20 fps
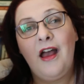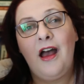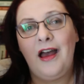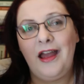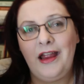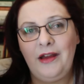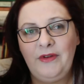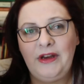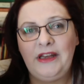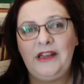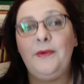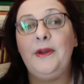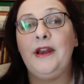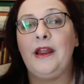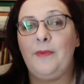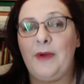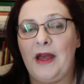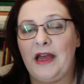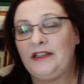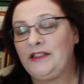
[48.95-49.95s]
I read them and I
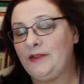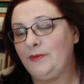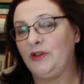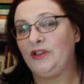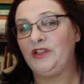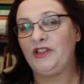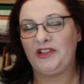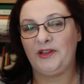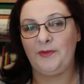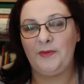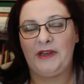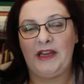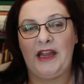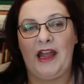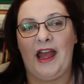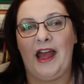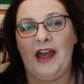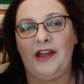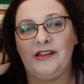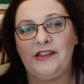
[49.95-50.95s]
pass them on to somebody
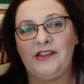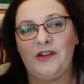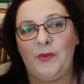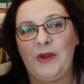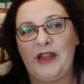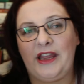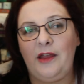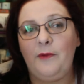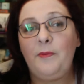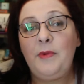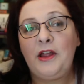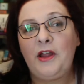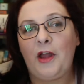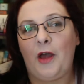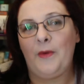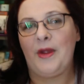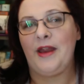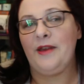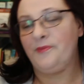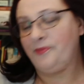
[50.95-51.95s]
else, so we keep it
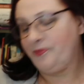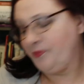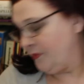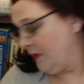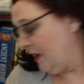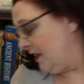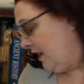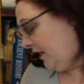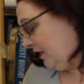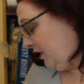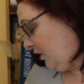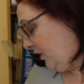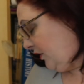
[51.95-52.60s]
going. So